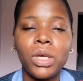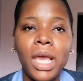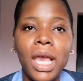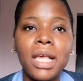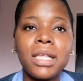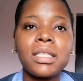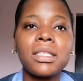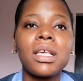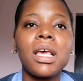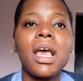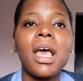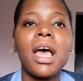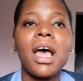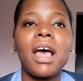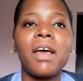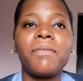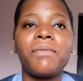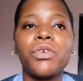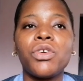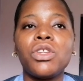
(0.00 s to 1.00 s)
Yes,
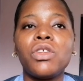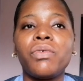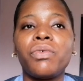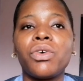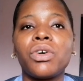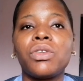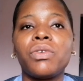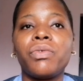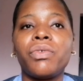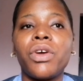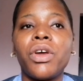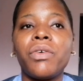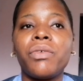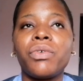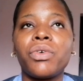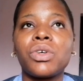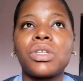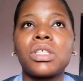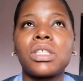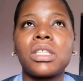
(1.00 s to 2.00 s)
I filled it for the very
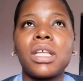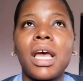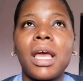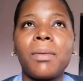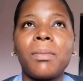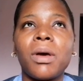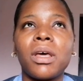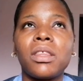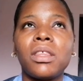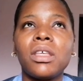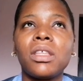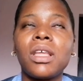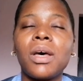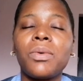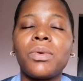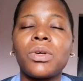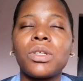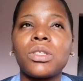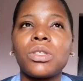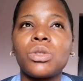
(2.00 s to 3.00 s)
first time. I think
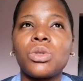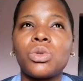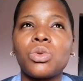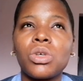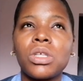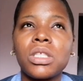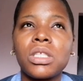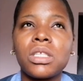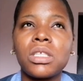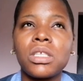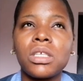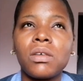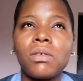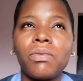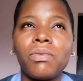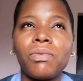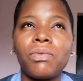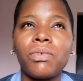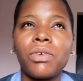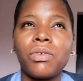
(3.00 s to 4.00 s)
that was in
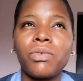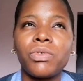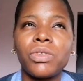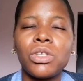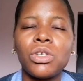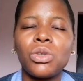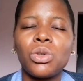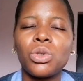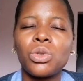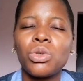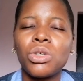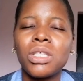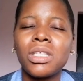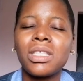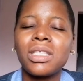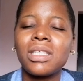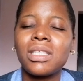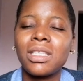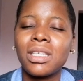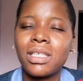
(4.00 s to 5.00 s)
2015 or
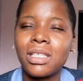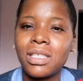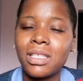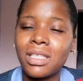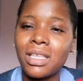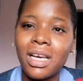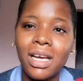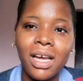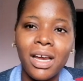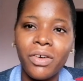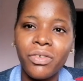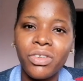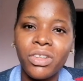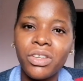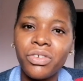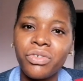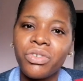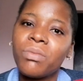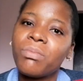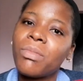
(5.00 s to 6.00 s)
2016, I can't
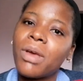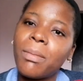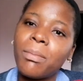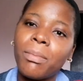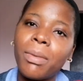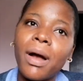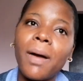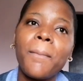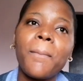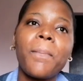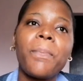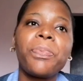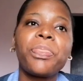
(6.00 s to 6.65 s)
really remember.